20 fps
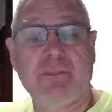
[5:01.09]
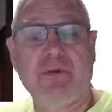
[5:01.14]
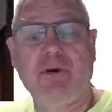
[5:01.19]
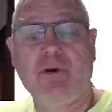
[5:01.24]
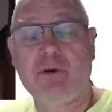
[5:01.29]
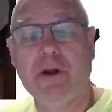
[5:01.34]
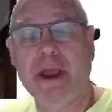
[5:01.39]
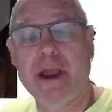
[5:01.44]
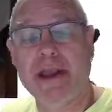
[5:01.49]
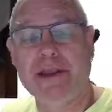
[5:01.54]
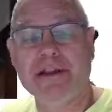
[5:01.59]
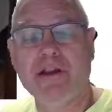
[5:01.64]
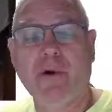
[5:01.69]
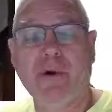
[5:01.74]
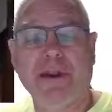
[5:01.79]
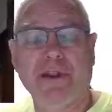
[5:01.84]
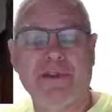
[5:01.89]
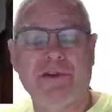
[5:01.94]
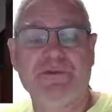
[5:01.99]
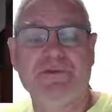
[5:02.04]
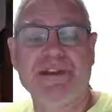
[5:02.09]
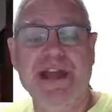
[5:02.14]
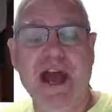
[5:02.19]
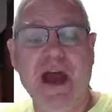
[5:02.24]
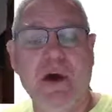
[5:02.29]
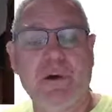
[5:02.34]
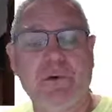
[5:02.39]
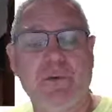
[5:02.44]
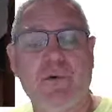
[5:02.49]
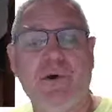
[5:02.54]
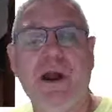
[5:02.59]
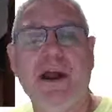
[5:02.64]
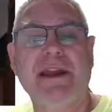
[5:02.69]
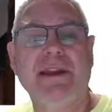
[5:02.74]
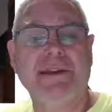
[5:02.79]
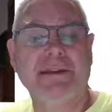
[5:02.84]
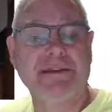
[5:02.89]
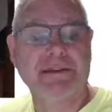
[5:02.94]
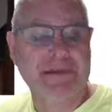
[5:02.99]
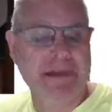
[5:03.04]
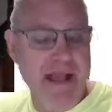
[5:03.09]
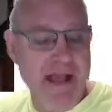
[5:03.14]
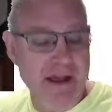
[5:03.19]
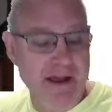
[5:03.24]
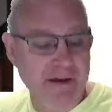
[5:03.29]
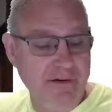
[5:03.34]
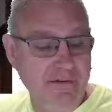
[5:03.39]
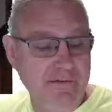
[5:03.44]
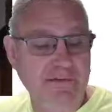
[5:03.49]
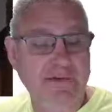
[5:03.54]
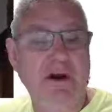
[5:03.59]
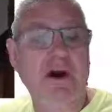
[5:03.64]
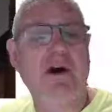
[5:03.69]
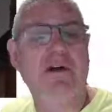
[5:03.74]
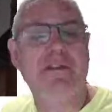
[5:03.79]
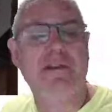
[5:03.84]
parade going through town where I can have all the